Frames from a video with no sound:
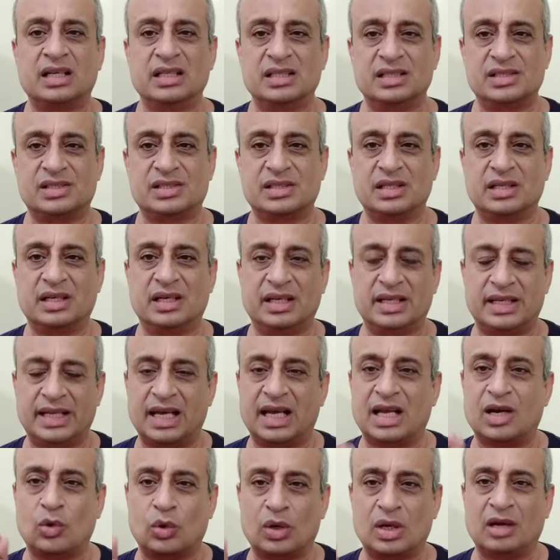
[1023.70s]
concerned. They
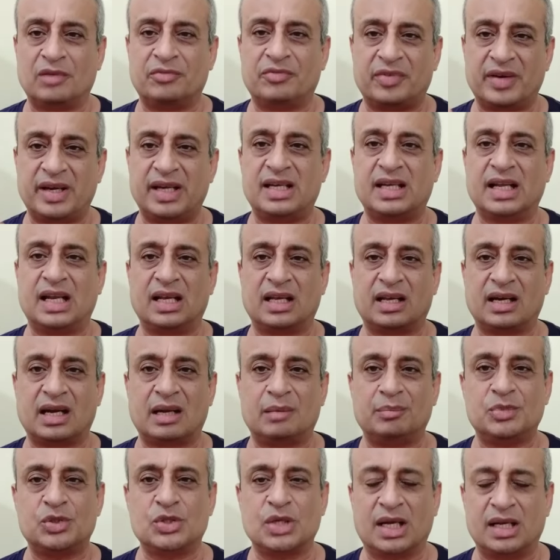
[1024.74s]
are on our free
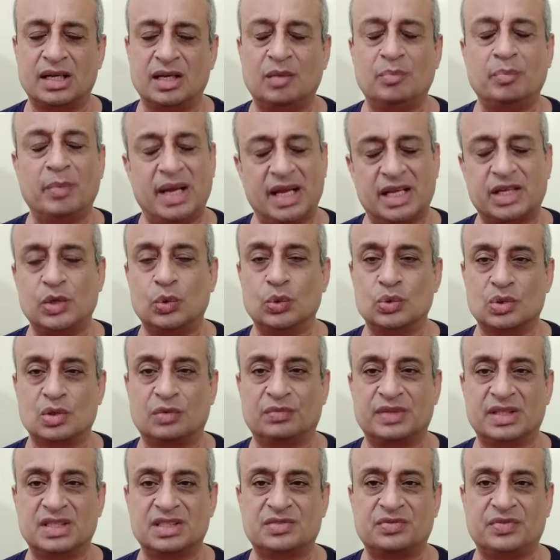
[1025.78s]
telegram channel. Make use
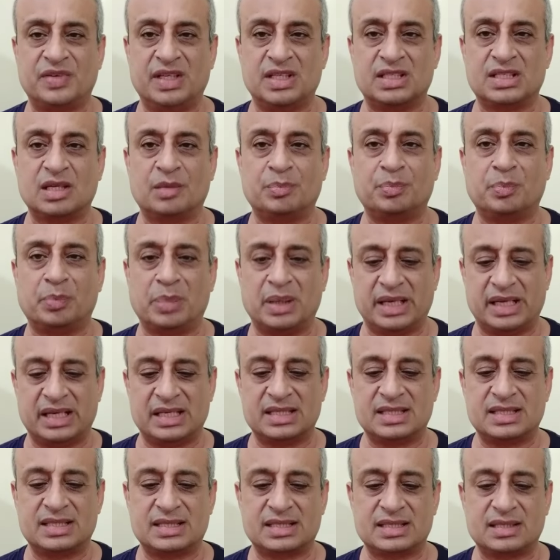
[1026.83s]
of this feature
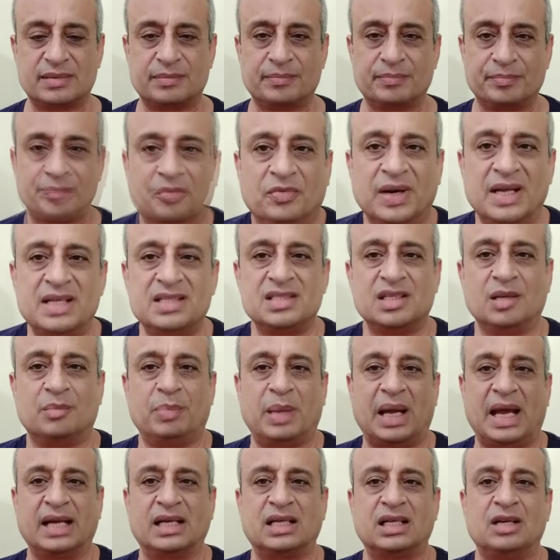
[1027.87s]
please. Friends, the
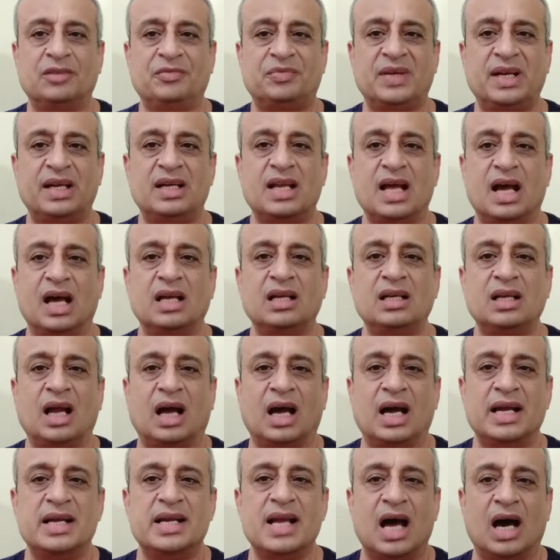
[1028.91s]
bank Nifty done.
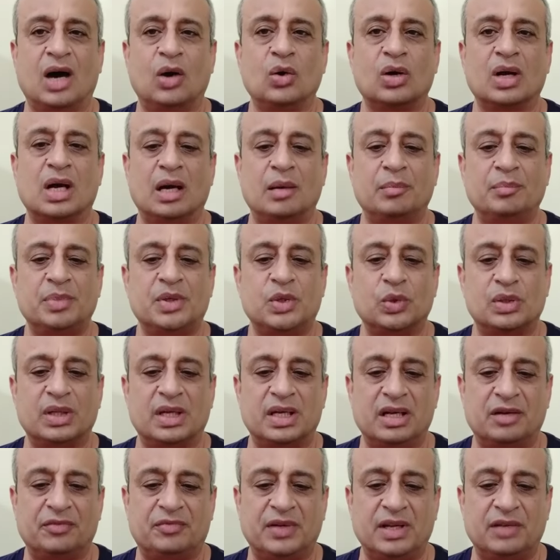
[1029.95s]
I now come to the
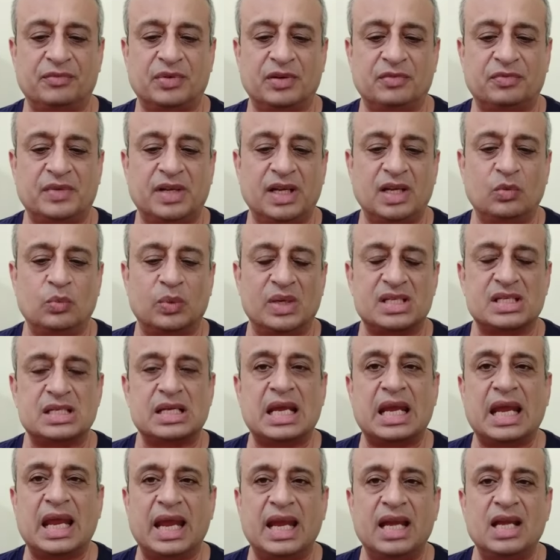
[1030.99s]
Nifty 50
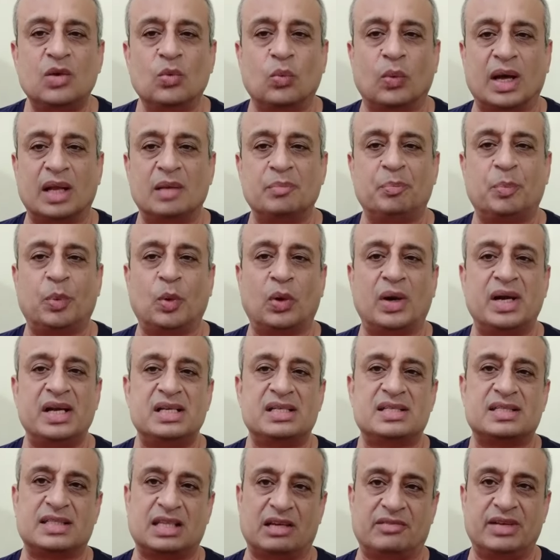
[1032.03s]
which gained
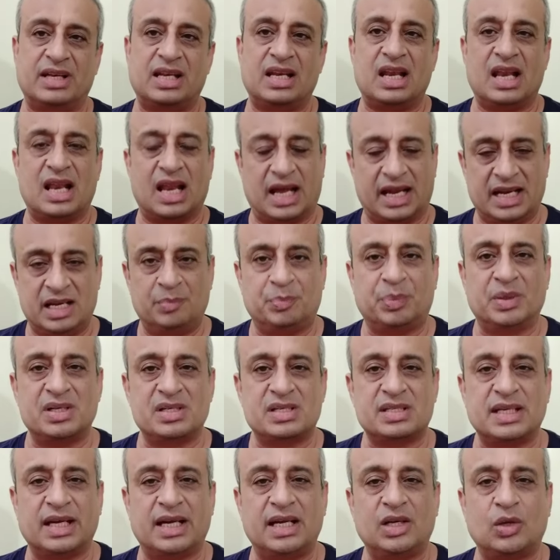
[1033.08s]

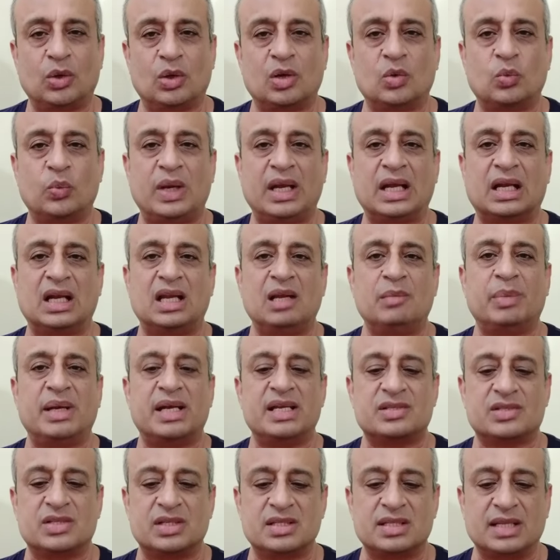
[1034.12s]
1.79% on a weekly
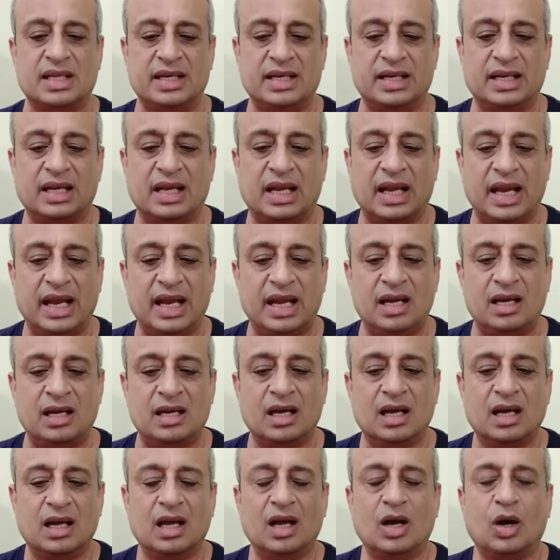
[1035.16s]
basis and it gained
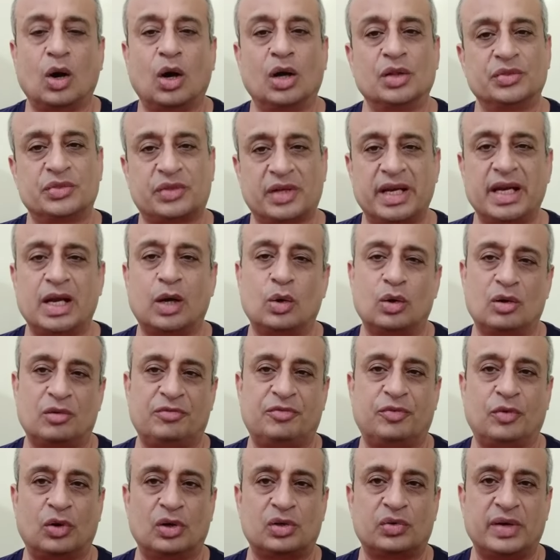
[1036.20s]
on three out of
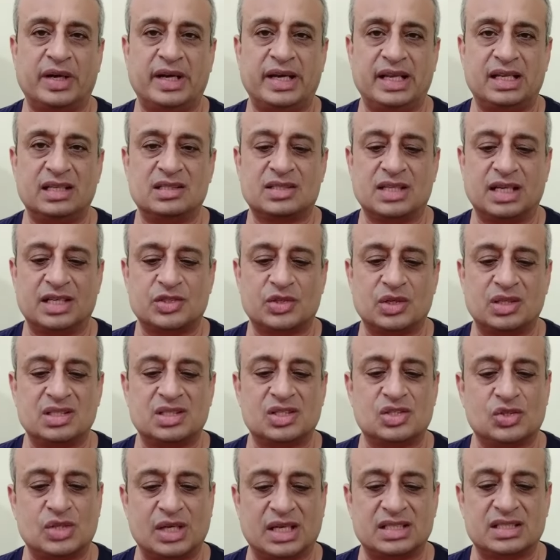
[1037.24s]
four trading sessions,
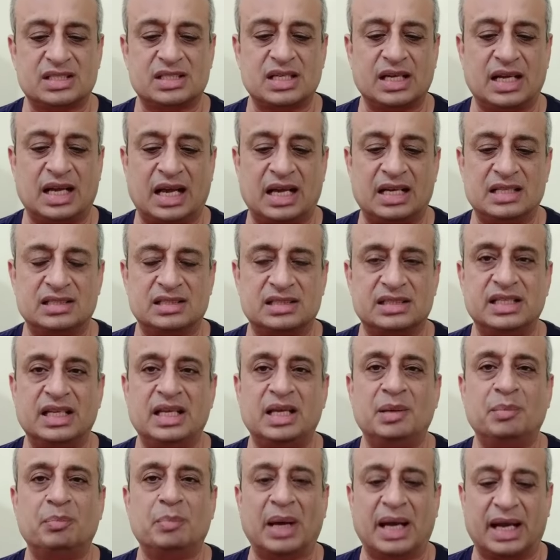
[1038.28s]
just as
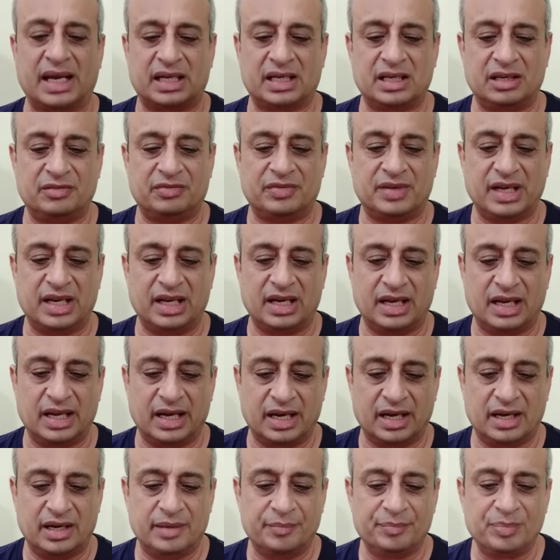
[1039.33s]
the Bank Nifty
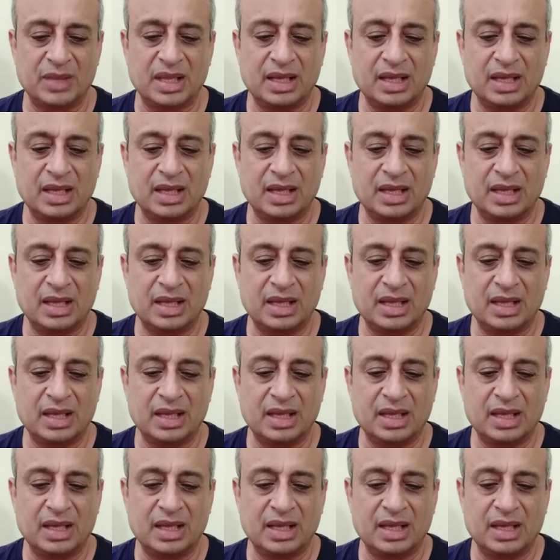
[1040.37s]
did.